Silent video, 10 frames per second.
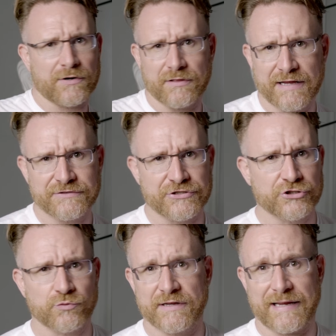and a lens and you
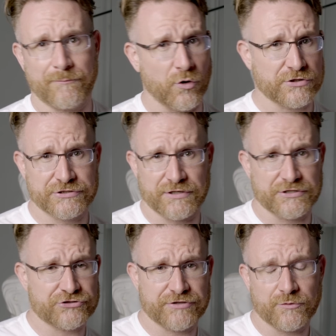just want to take portraits on
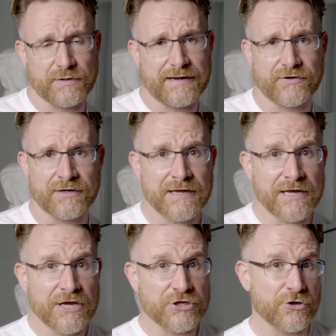the street or whatever,
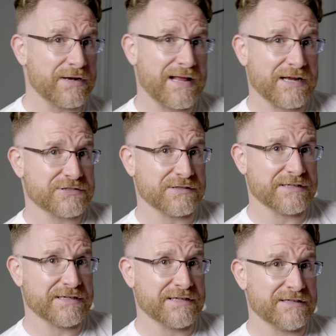you could
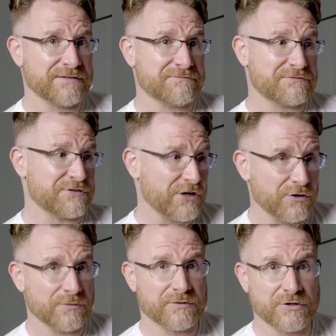actually, you
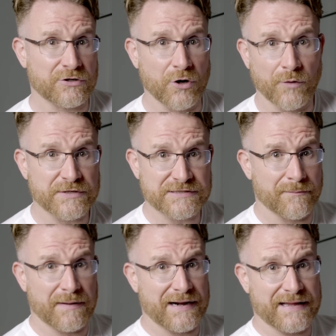know, go up to
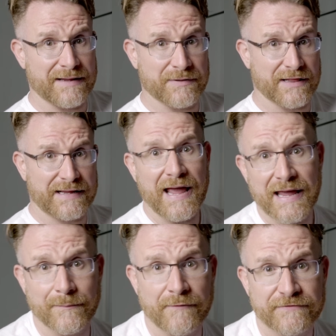somebody and be like,
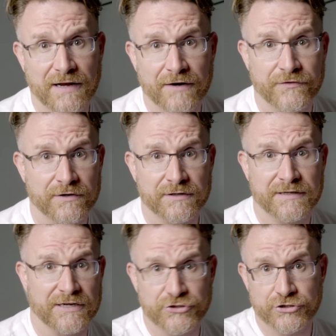hey, I'm a photographer,
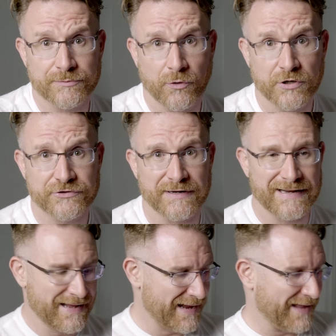can I shoot your portrait?
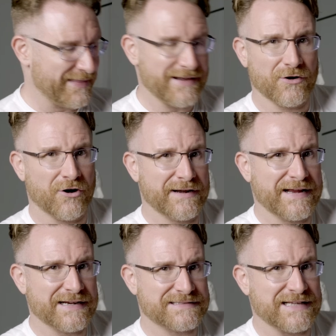And they'd already
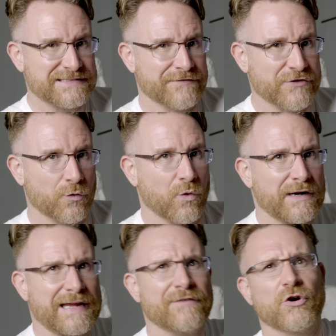get a sense of your
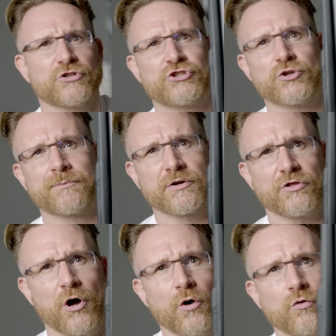work. Even though it's super low